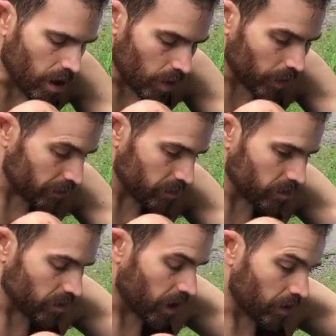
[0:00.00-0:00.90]
whether,
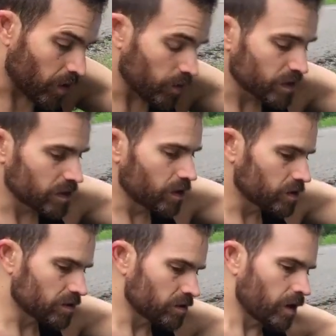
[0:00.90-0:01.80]
I don't know if she
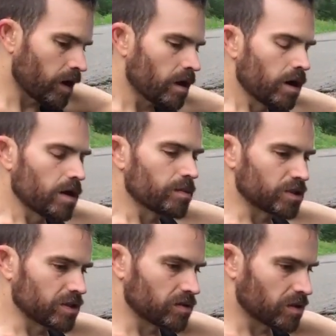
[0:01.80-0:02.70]
knows it or not, but
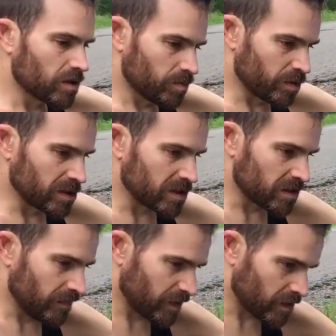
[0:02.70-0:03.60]
she took a pretty
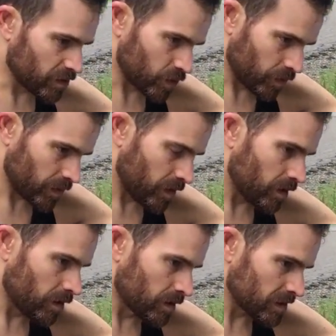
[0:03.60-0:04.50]
significant
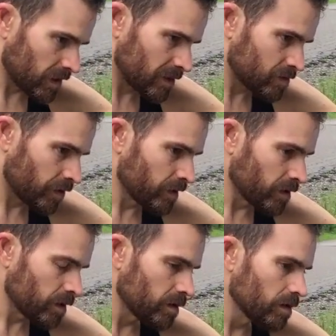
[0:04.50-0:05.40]
shortcut on a side trail.
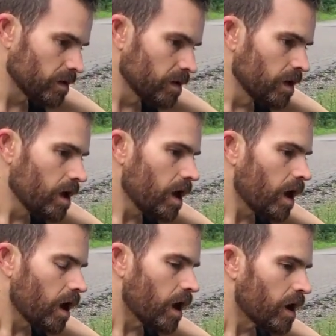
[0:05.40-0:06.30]

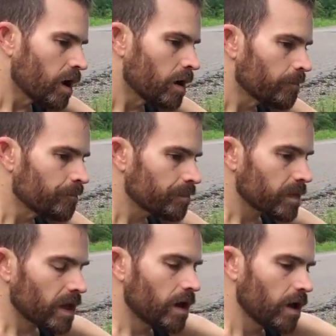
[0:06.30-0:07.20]
So
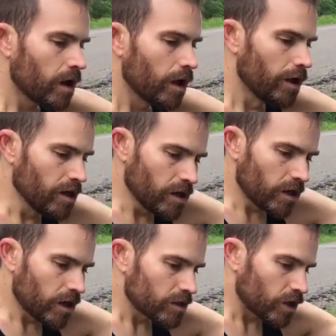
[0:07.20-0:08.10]

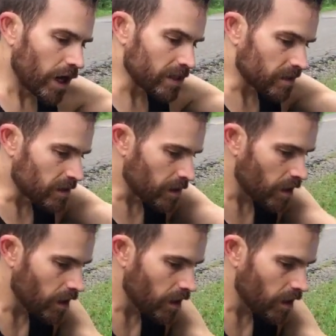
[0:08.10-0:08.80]
I did the